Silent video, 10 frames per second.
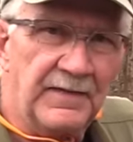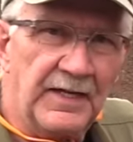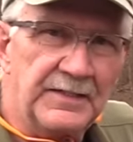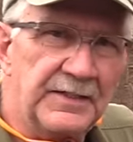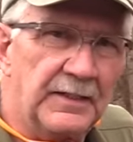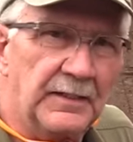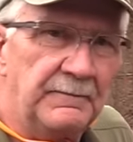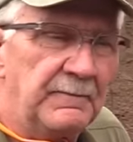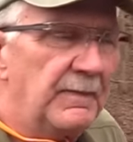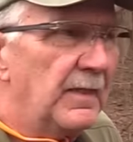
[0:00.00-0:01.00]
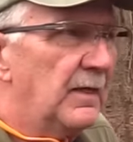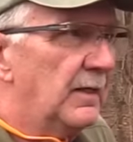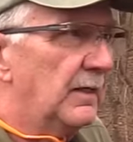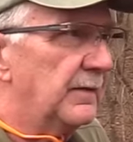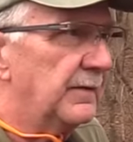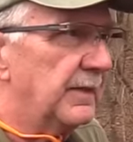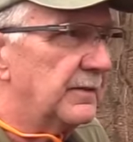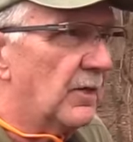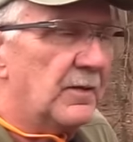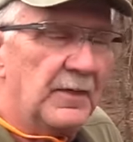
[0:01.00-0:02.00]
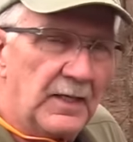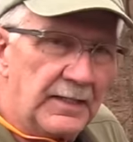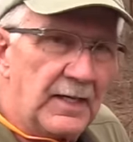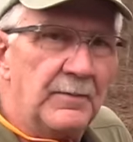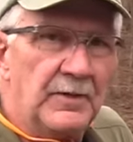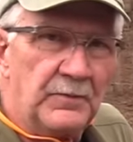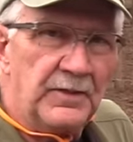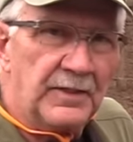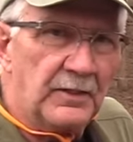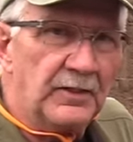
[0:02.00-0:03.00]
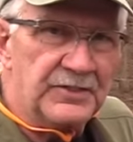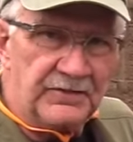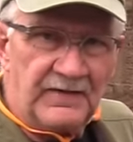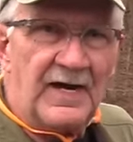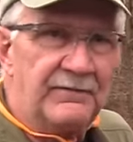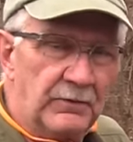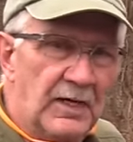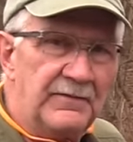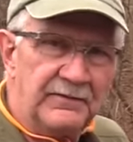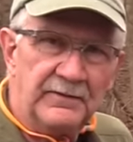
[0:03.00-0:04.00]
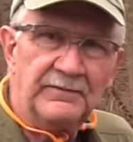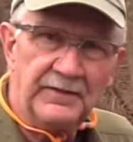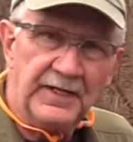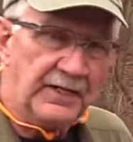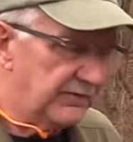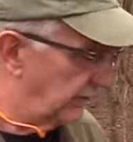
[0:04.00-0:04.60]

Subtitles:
that Armalite came up with, an early survival rifle for the Air